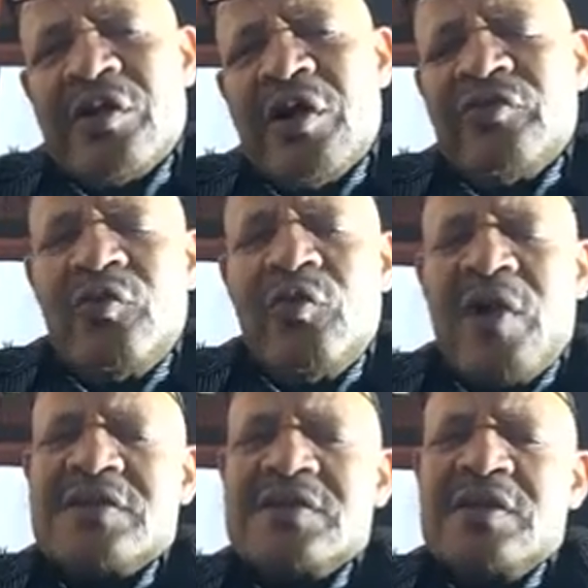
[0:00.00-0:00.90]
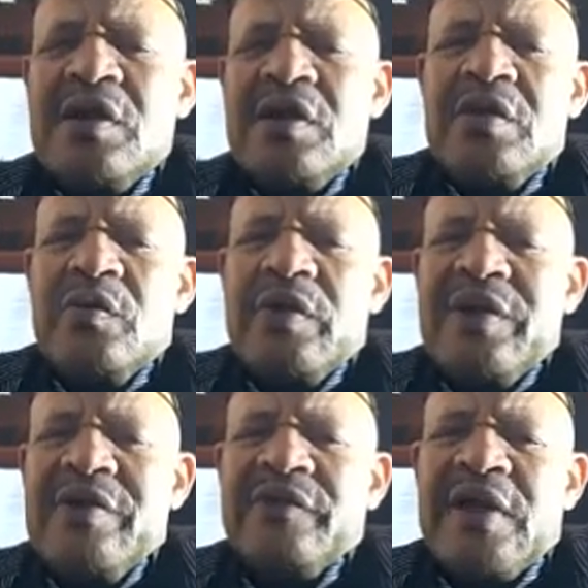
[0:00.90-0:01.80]
of what we
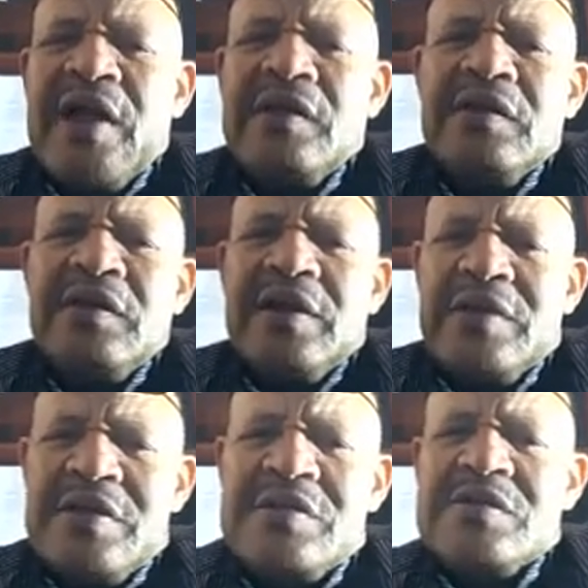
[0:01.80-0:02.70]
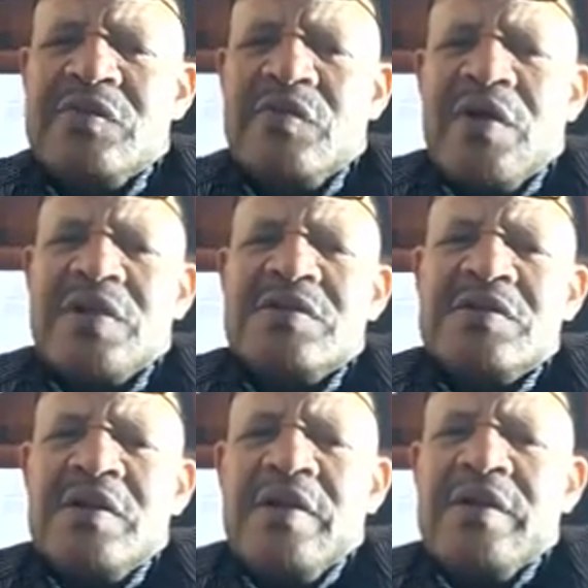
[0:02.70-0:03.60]
have done, the history what
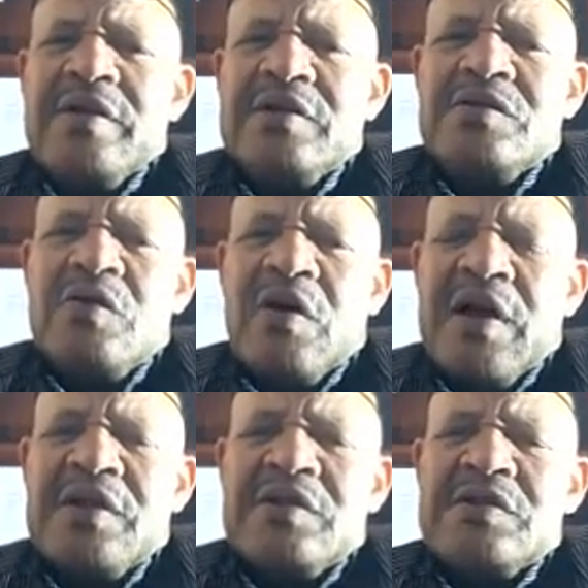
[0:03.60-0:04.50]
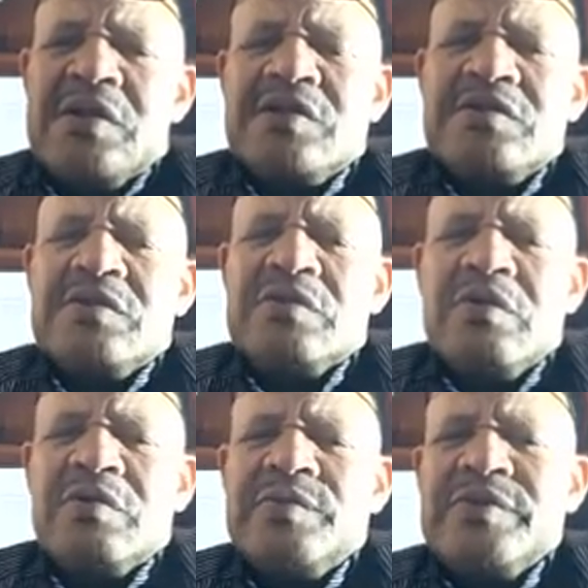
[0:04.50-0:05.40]
this organization
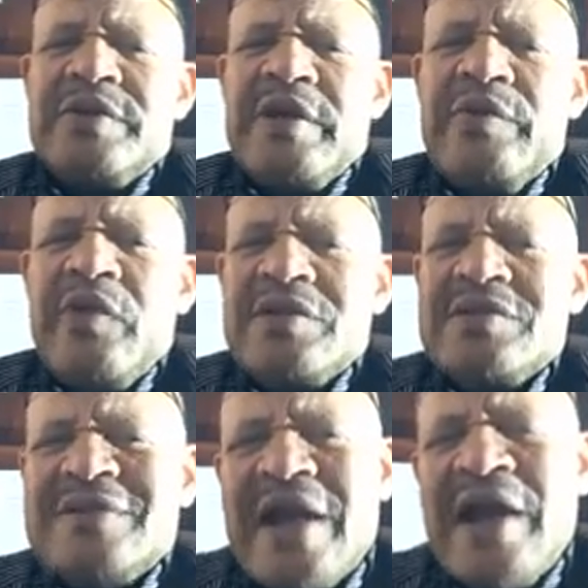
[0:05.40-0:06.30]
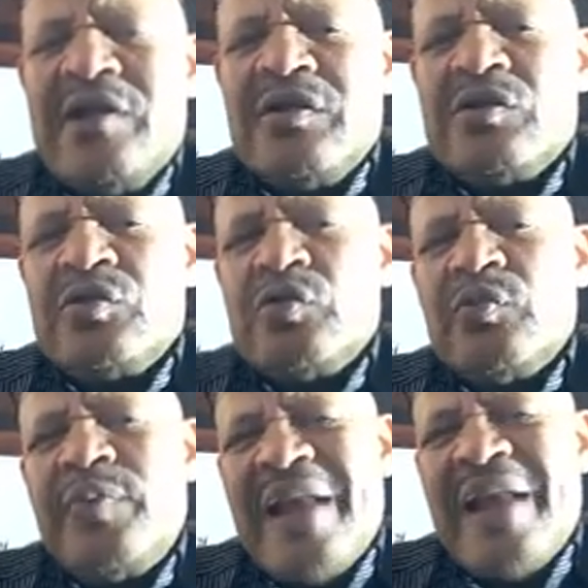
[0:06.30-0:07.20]
called PUDEMO has done to
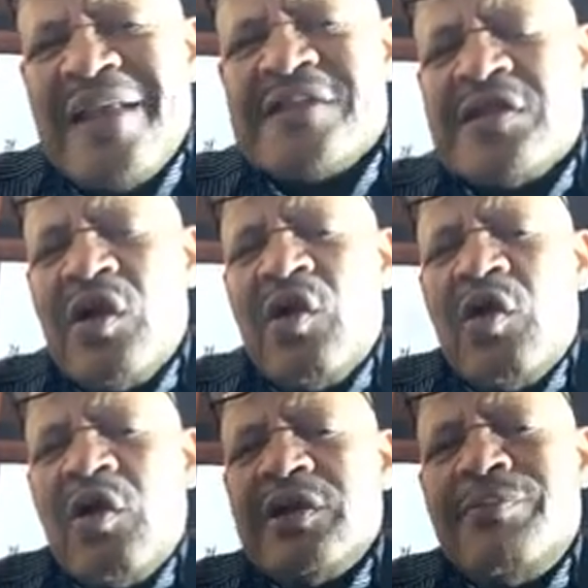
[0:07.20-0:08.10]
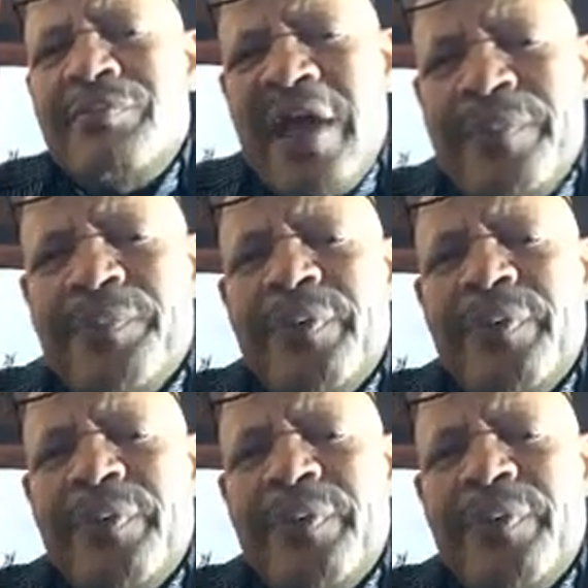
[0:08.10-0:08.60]
place on the map